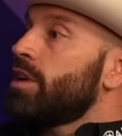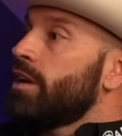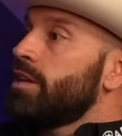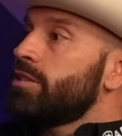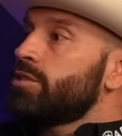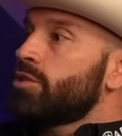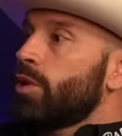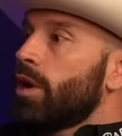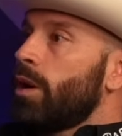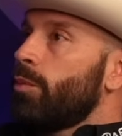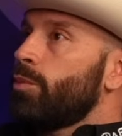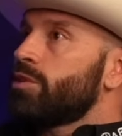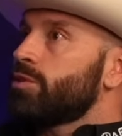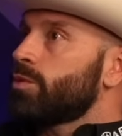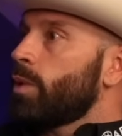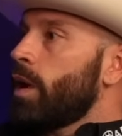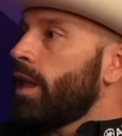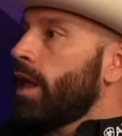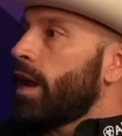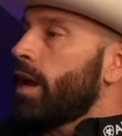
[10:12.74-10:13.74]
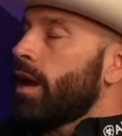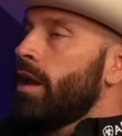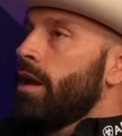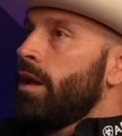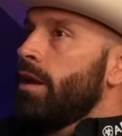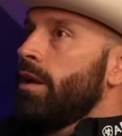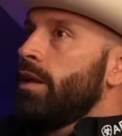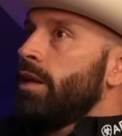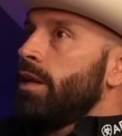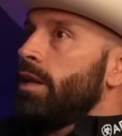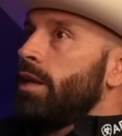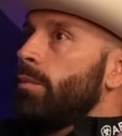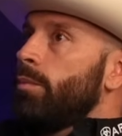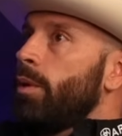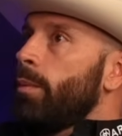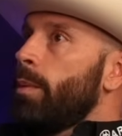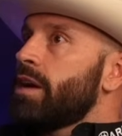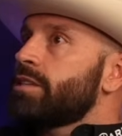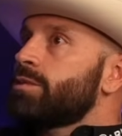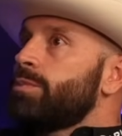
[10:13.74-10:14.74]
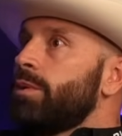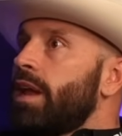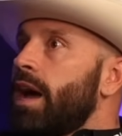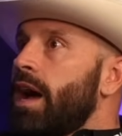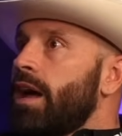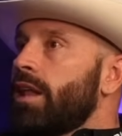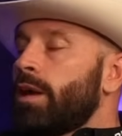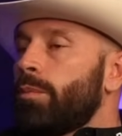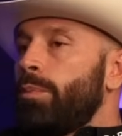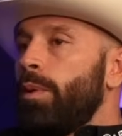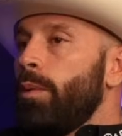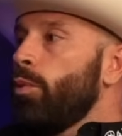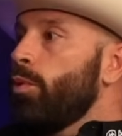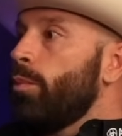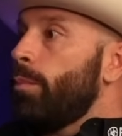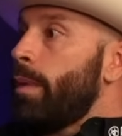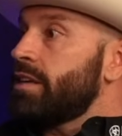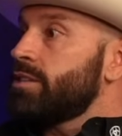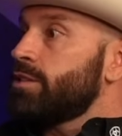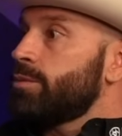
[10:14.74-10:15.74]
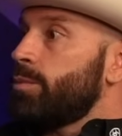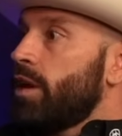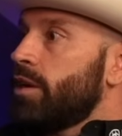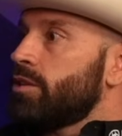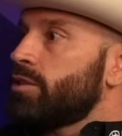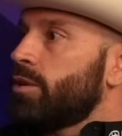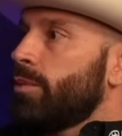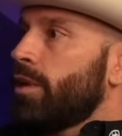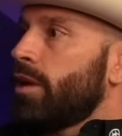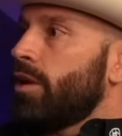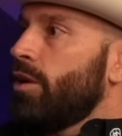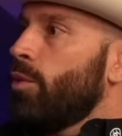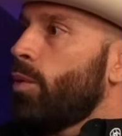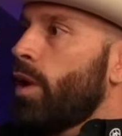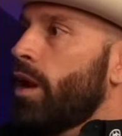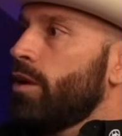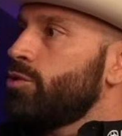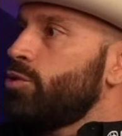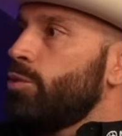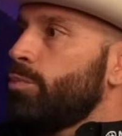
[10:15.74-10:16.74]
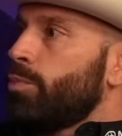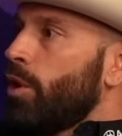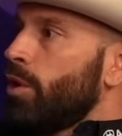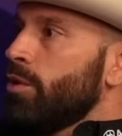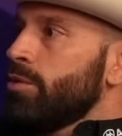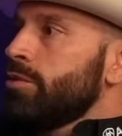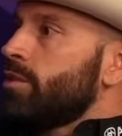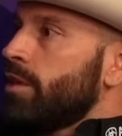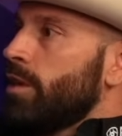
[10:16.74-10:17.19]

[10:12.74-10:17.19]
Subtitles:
on Instagram, which is why like people ask me now, like people message me on Instagram, be like, yo, why don't you post